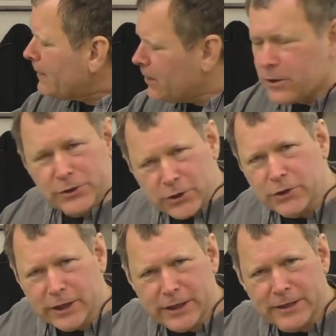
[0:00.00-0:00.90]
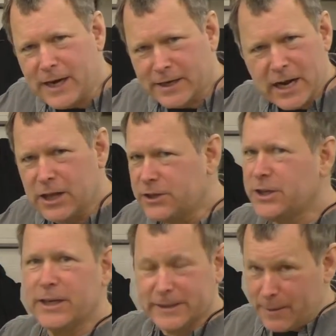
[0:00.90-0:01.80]
you know, certainly the
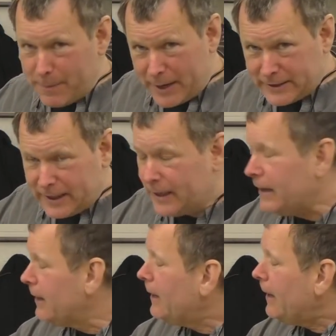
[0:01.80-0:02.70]
technology is amazing.